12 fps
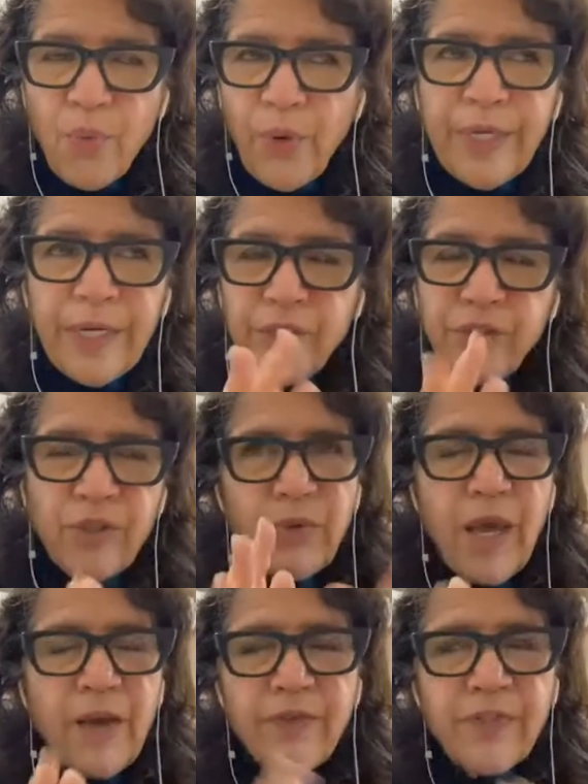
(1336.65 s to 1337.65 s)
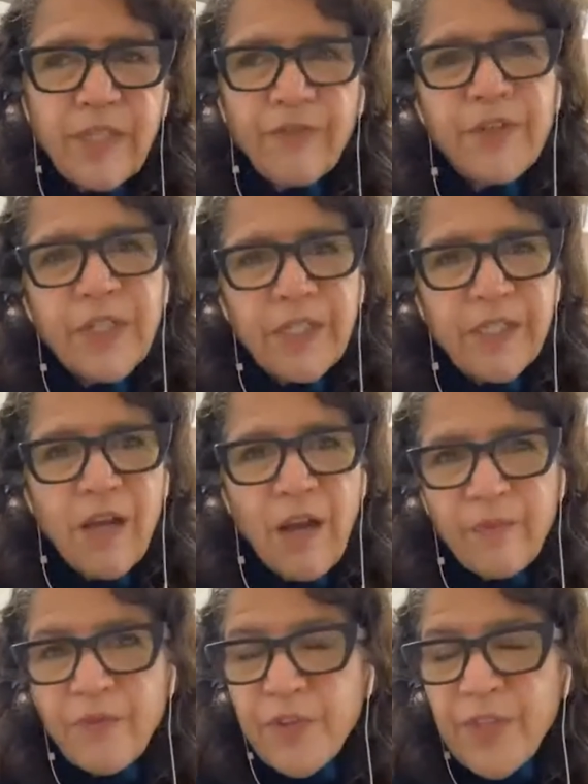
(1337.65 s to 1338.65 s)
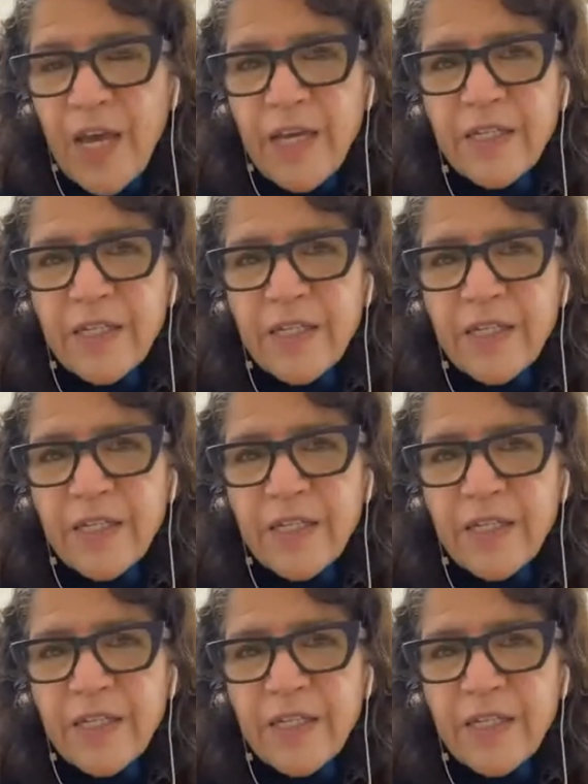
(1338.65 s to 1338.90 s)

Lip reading: I don't have a definite time for that.